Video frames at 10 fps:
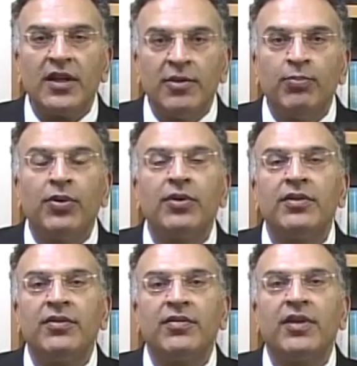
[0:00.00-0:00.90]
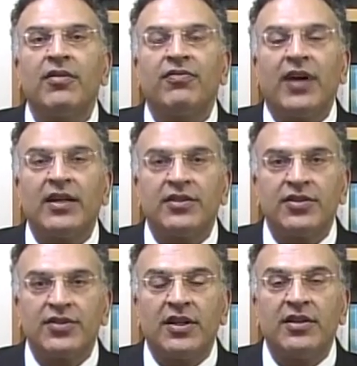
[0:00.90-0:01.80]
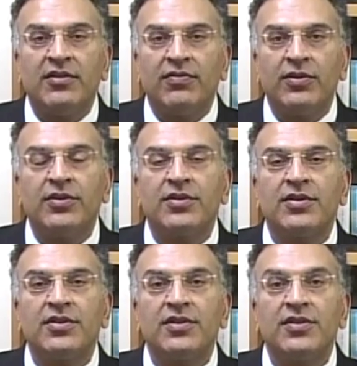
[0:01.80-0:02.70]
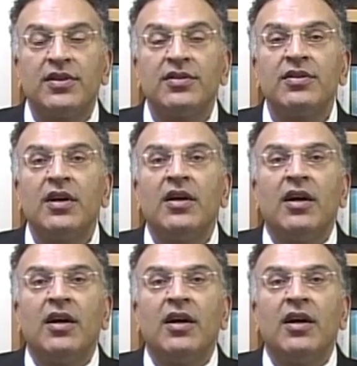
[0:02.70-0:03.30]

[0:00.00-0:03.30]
important factors that influences disease.